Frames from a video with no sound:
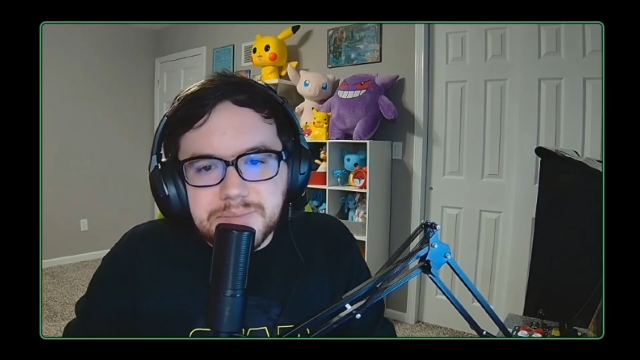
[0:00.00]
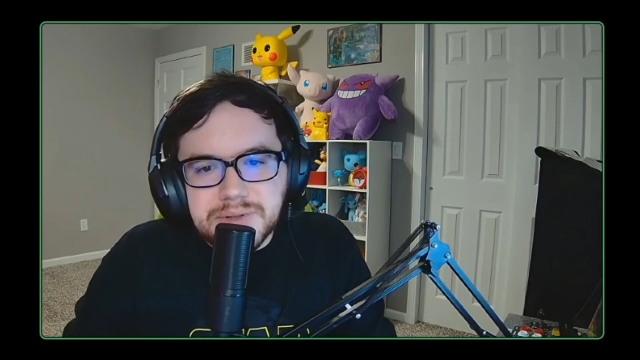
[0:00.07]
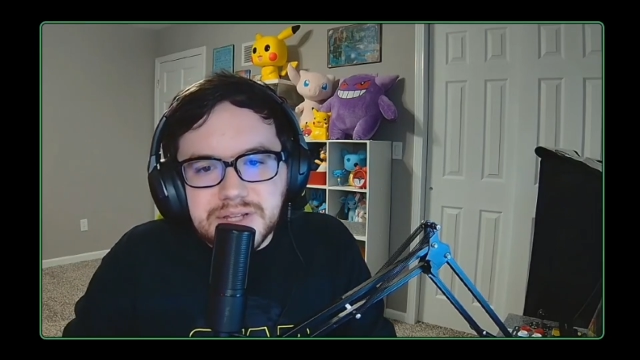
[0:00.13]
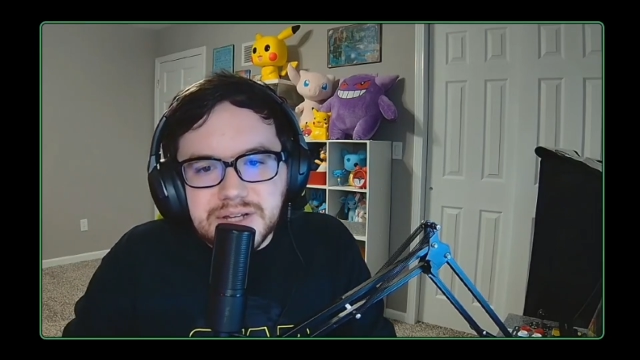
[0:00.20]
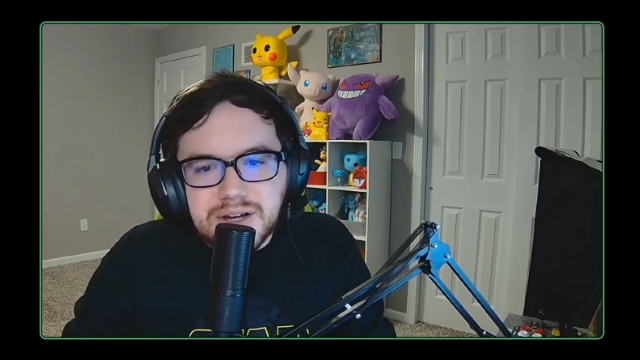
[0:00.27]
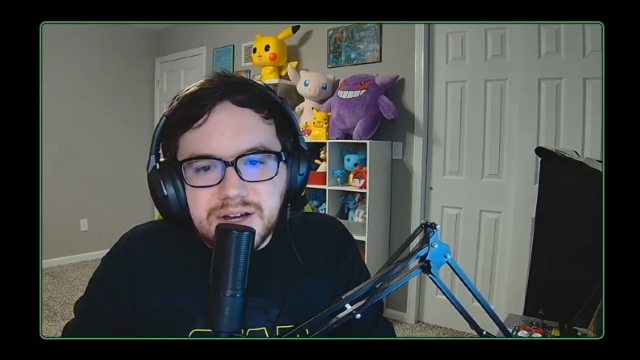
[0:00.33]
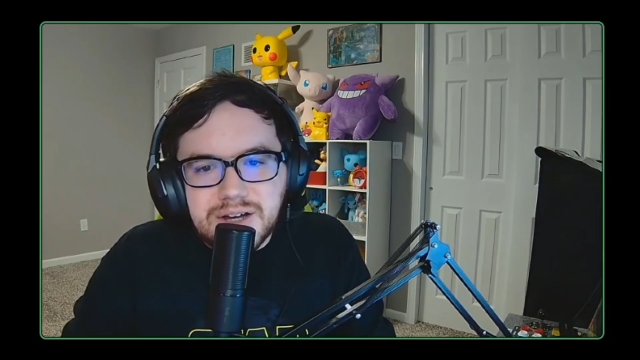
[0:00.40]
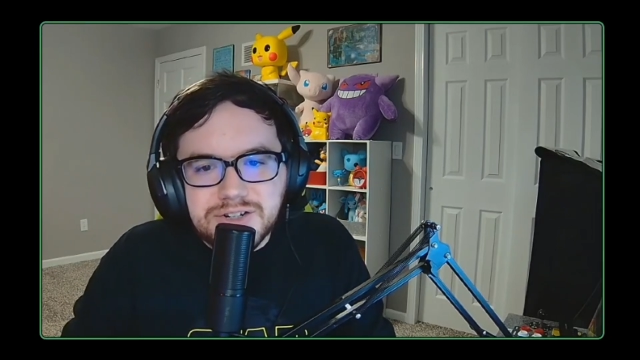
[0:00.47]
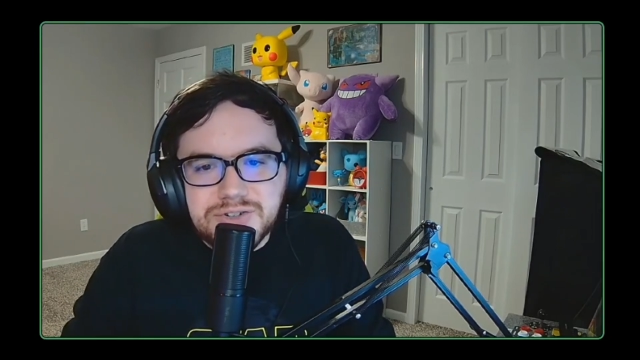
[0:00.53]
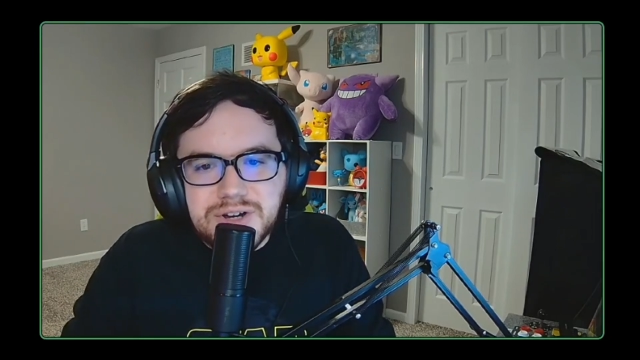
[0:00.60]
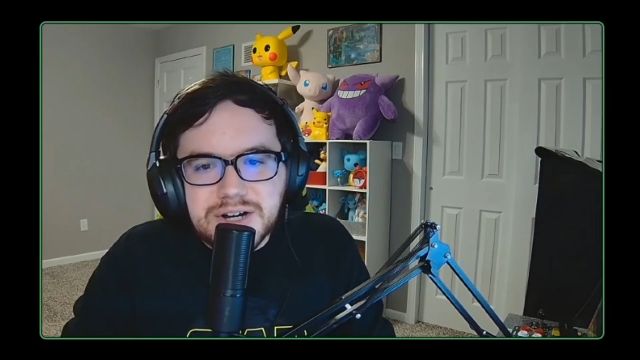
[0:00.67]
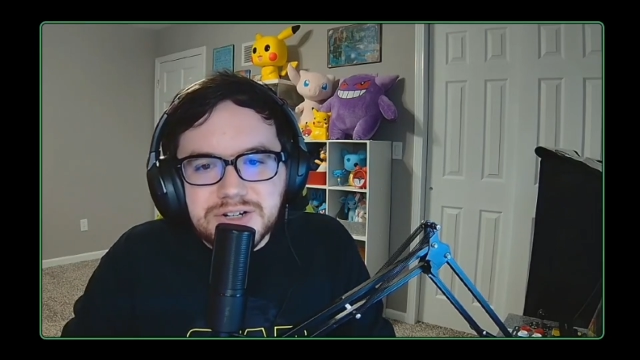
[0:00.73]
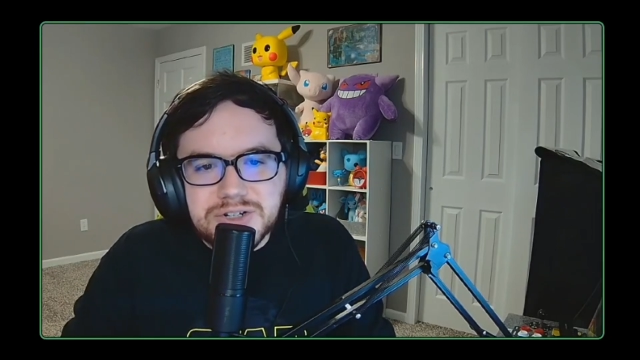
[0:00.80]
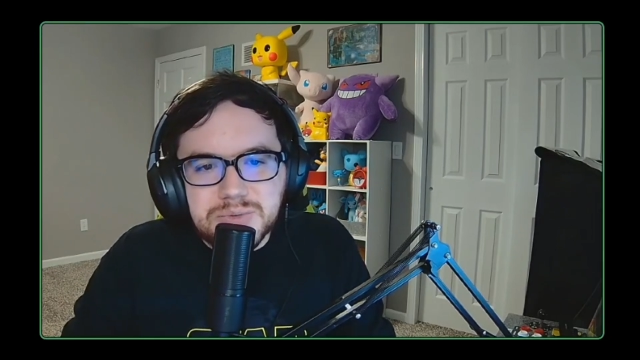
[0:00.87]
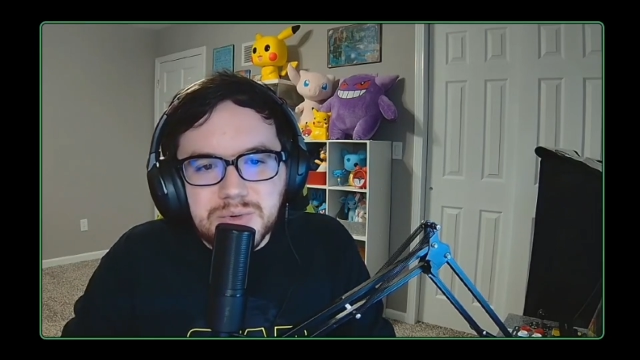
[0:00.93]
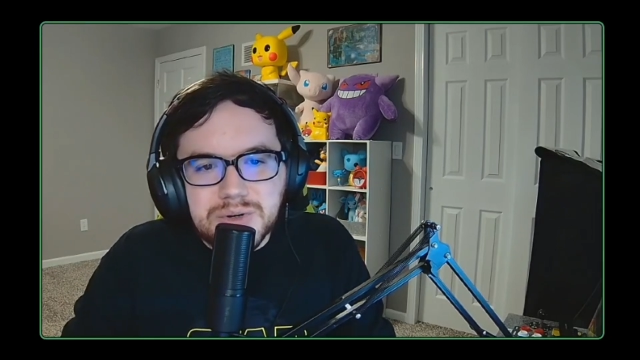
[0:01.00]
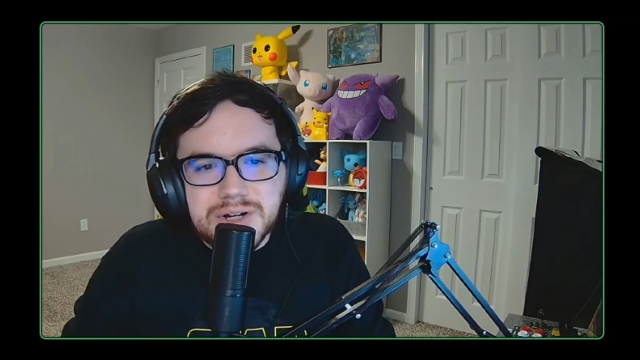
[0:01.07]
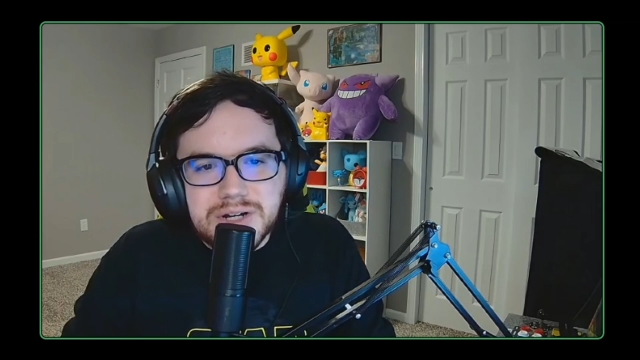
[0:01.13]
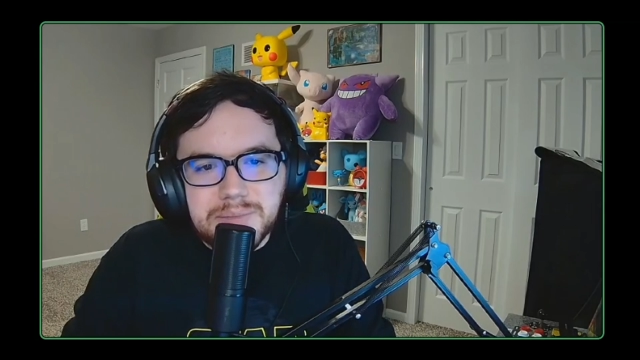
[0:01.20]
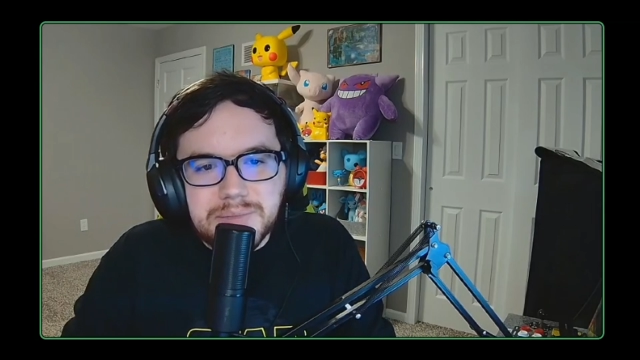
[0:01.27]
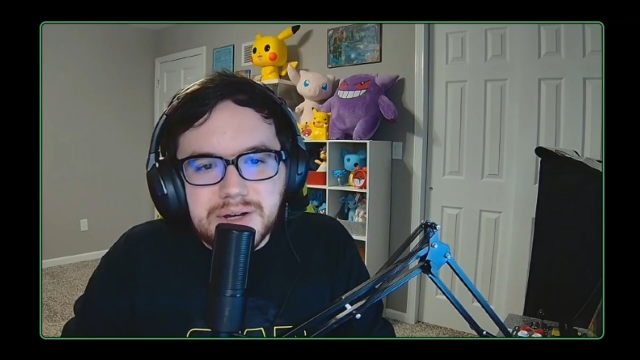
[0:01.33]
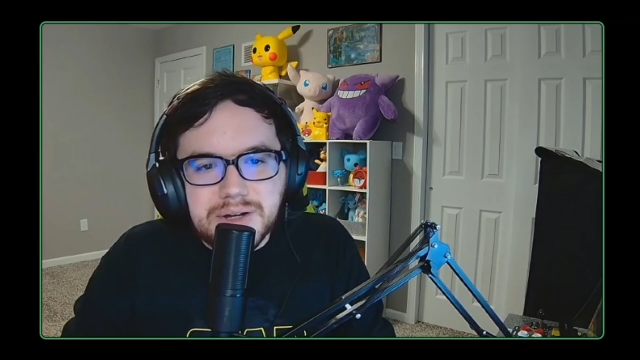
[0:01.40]
but the contractors will
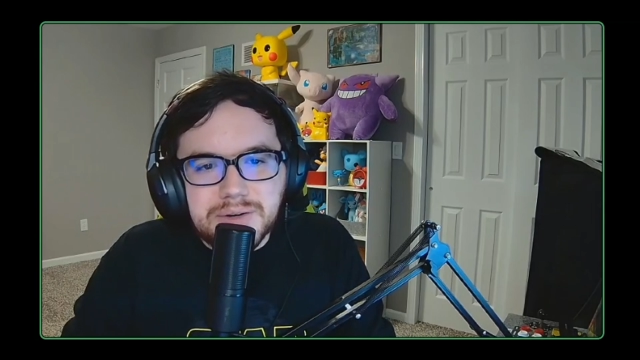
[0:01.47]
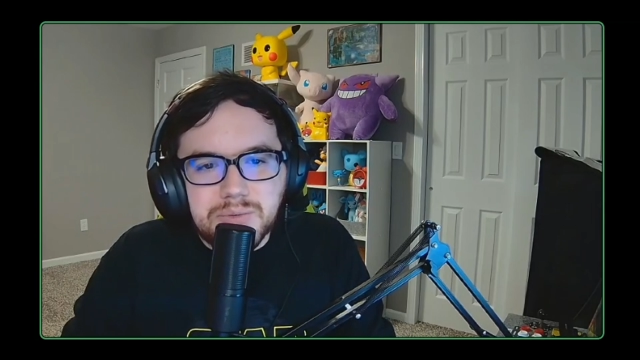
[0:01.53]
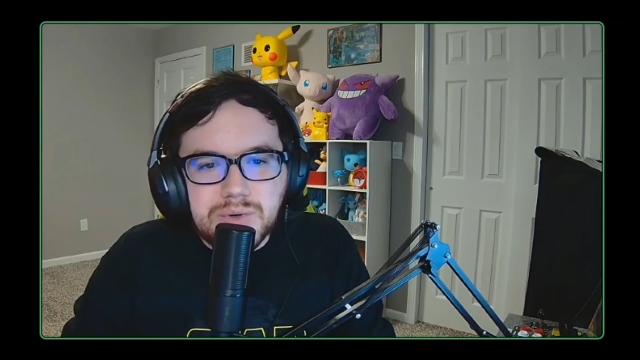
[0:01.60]
come on